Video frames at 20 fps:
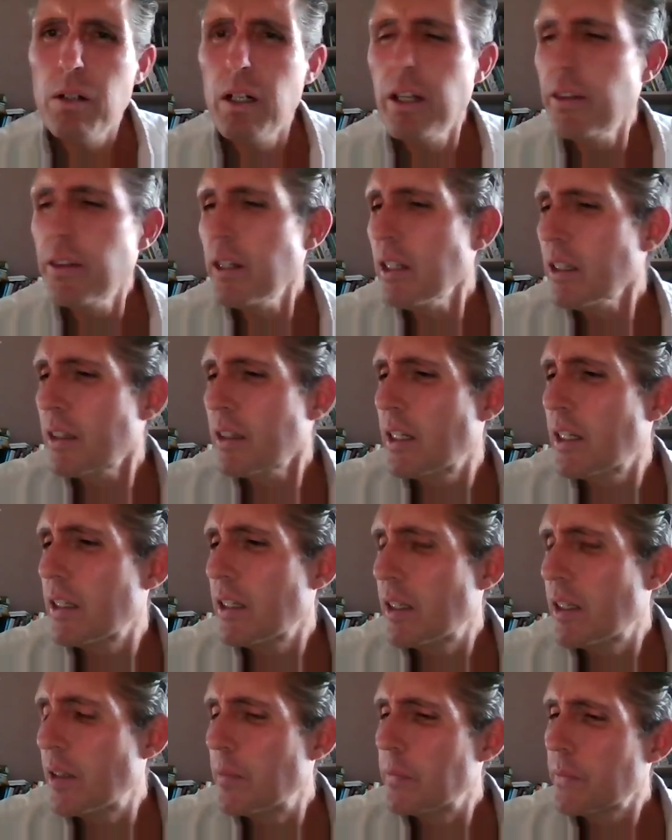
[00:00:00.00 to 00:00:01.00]
I think
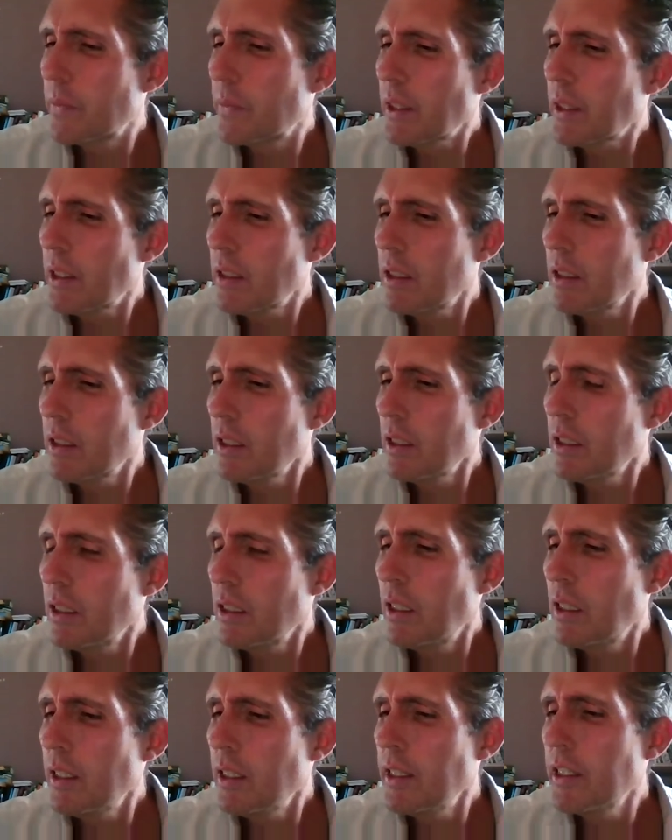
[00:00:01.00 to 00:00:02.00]
that
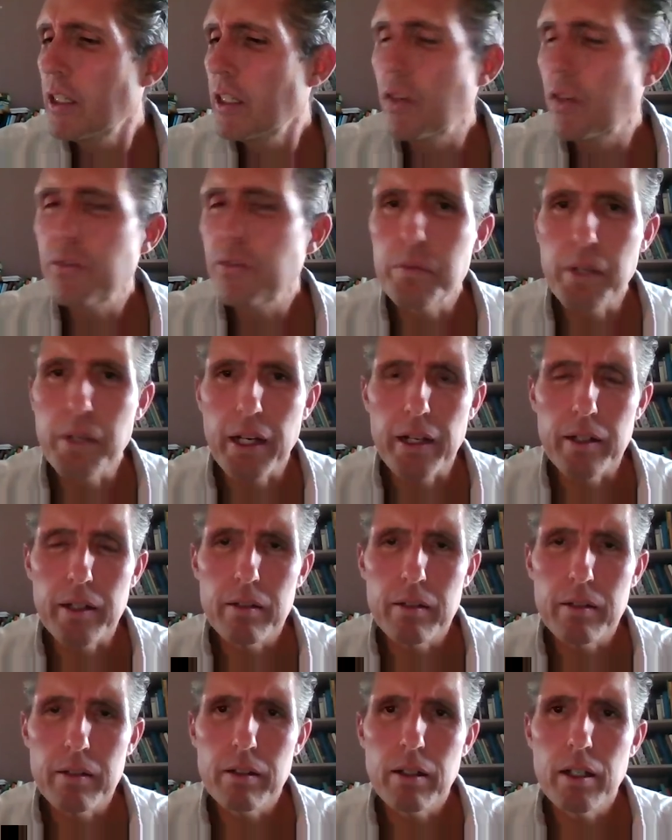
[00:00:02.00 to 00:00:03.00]
leading on from that,
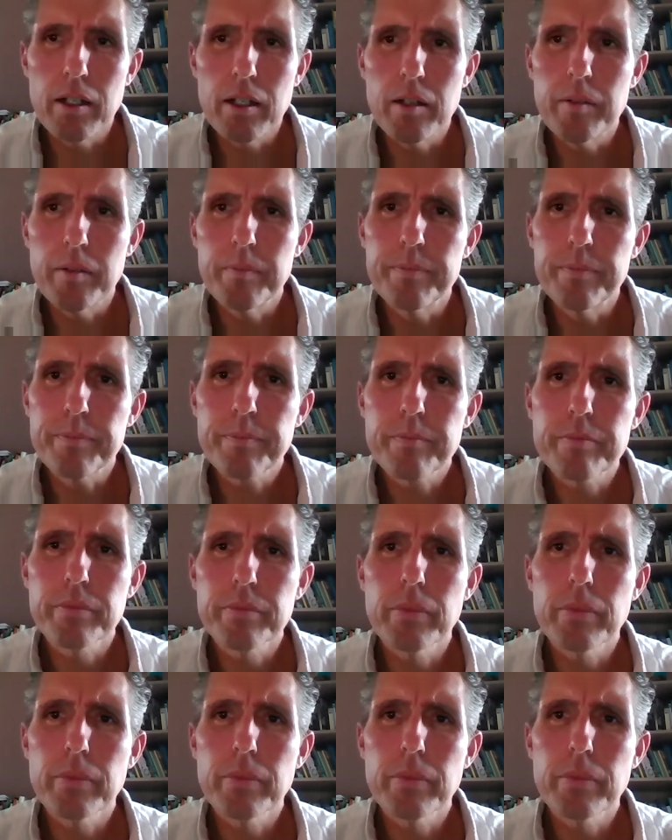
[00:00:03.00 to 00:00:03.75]
um,